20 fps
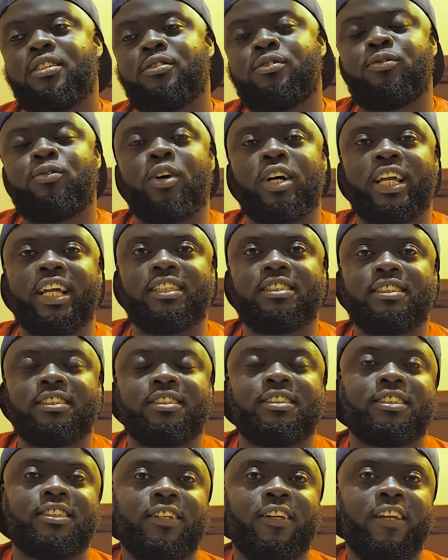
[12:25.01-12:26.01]
Forget
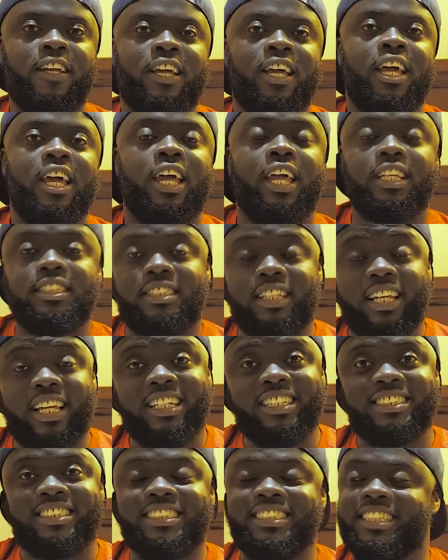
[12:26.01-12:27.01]
it. It's
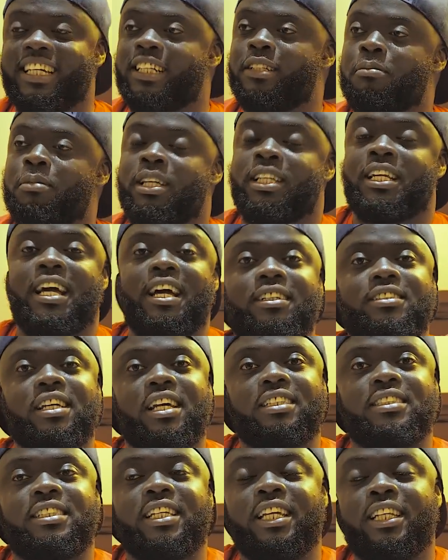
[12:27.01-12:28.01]
ladies and gentlemen, as
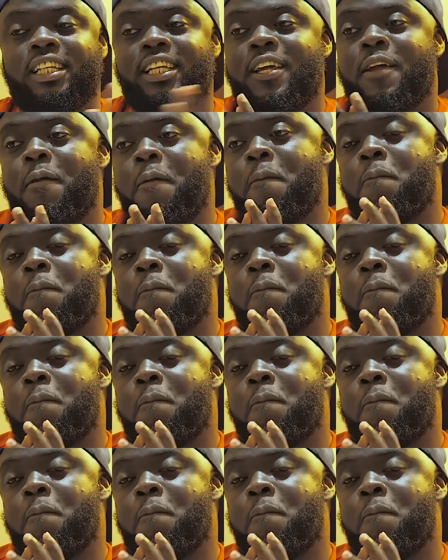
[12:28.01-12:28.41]
I said,